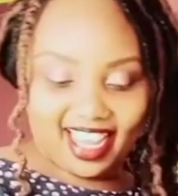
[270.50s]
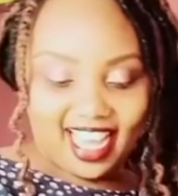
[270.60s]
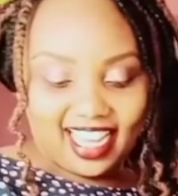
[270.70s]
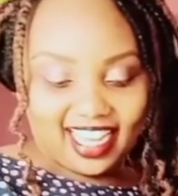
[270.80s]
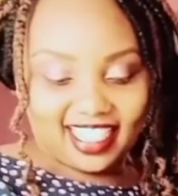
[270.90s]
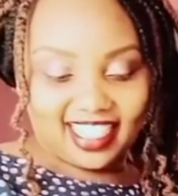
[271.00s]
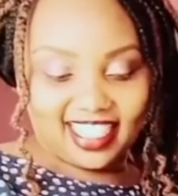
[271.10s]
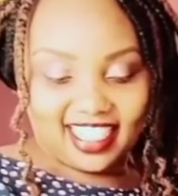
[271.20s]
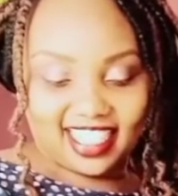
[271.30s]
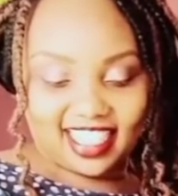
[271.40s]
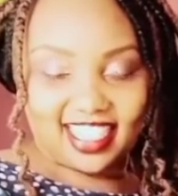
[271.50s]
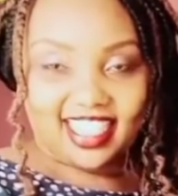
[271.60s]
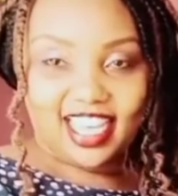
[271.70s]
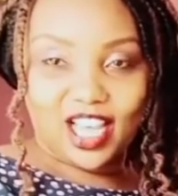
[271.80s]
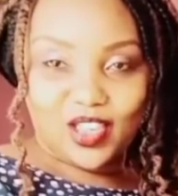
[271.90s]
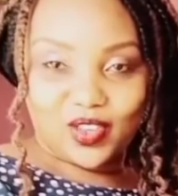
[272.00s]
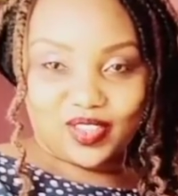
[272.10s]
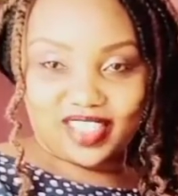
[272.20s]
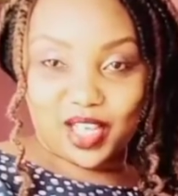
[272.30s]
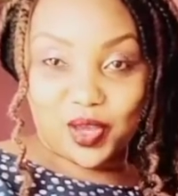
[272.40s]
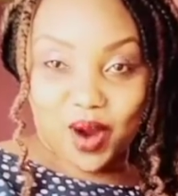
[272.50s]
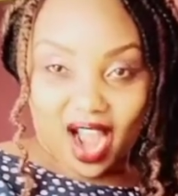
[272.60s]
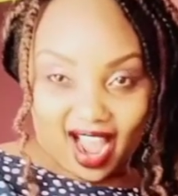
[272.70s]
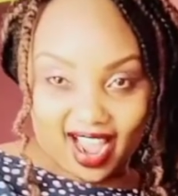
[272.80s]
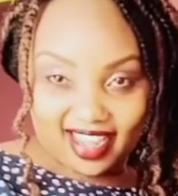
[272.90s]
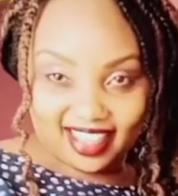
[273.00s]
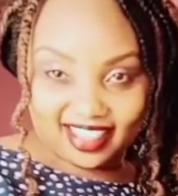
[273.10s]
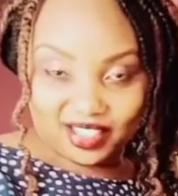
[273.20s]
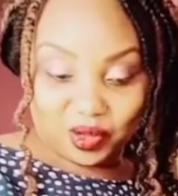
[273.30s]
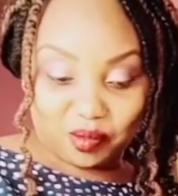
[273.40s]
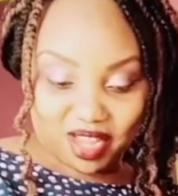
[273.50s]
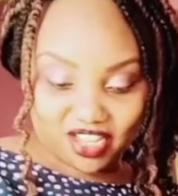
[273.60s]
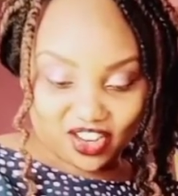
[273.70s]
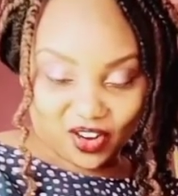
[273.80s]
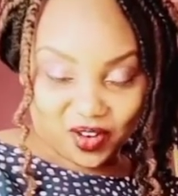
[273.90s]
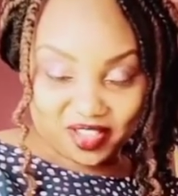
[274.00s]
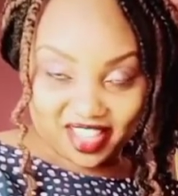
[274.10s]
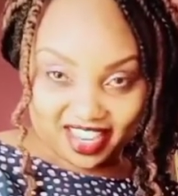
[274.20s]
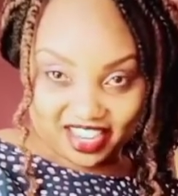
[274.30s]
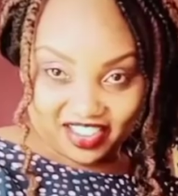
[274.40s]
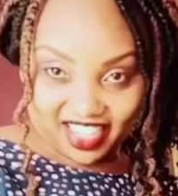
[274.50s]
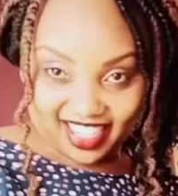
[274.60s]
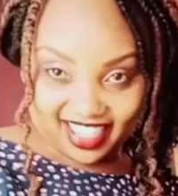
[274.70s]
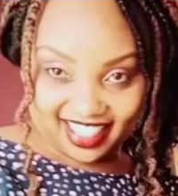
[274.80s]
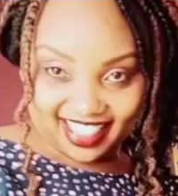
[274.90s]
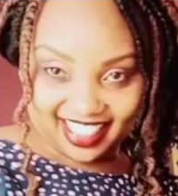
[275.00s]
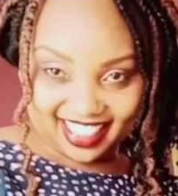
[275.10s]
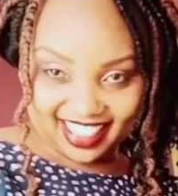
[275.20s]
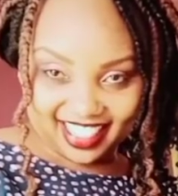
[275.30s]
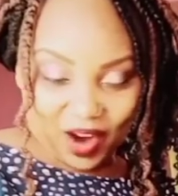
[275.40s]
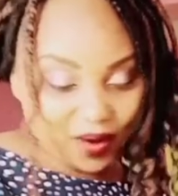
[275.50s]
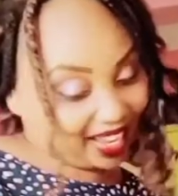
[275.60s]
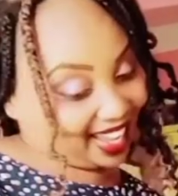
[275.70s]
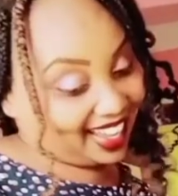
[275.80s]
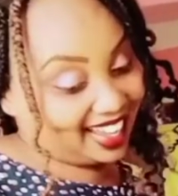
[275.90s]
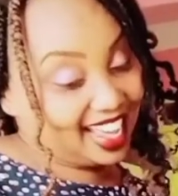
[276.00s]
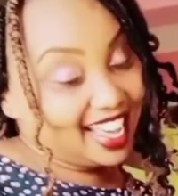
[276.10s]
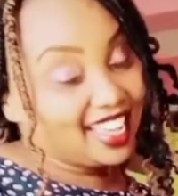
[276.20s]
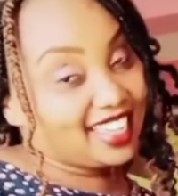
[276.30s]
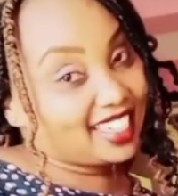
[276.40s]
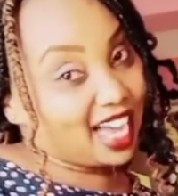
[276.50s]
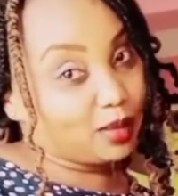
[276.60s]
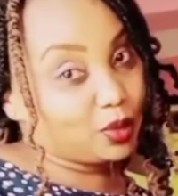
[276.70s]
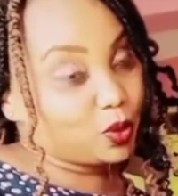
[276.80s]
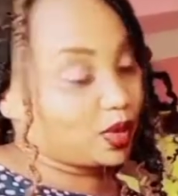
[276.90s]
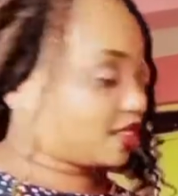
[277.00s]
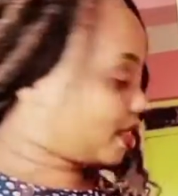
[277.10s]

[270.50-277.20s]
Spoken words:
it is just using your eyes to measure all the ingredients. Okay, it comes with